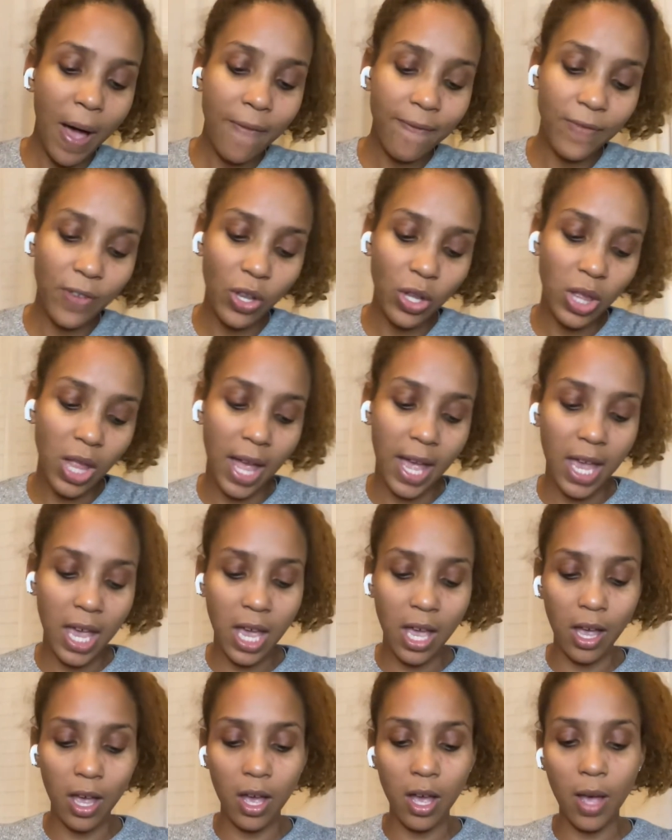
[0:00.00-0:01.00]
feel
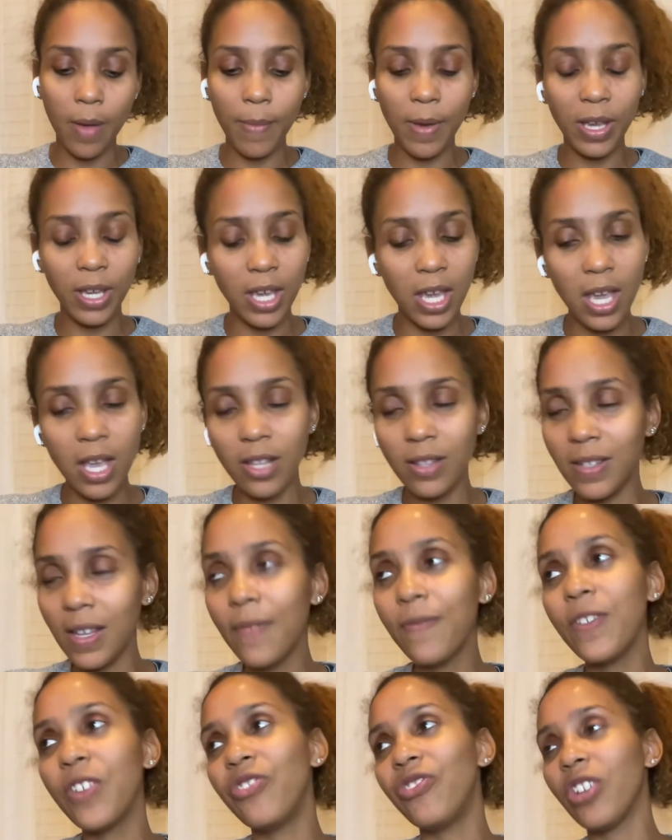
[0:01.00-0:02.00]
like, again,
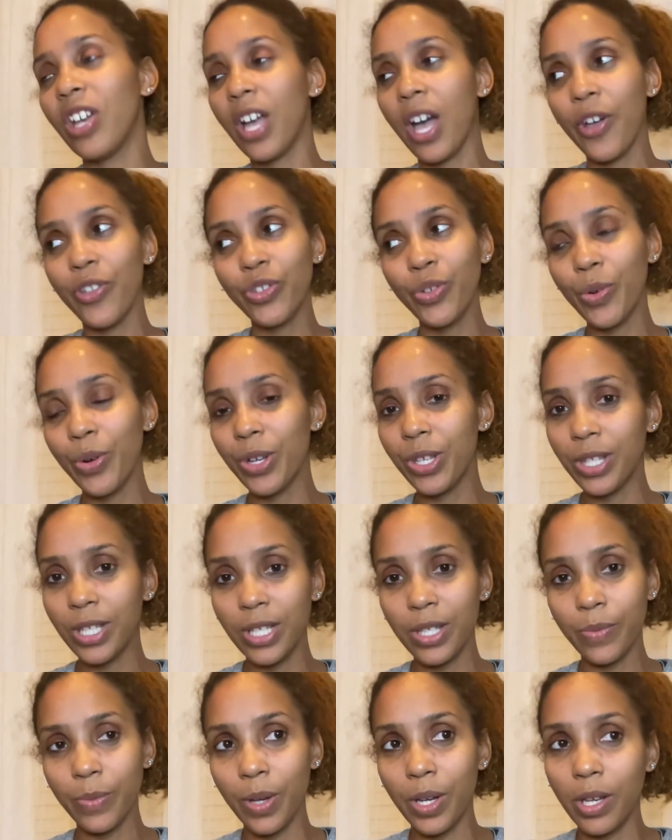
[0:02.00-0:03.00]
definitely check out
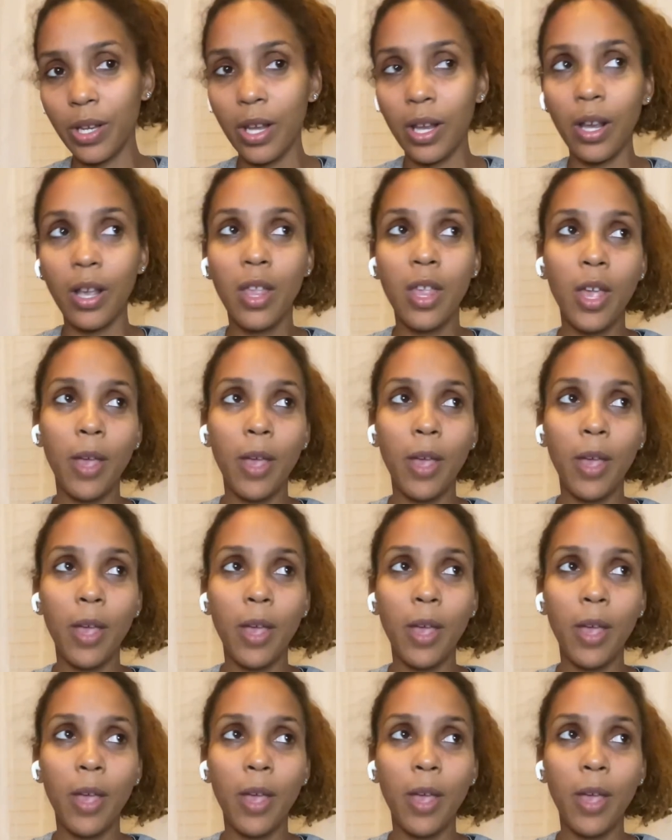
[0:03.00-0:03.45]
Taurus's reading,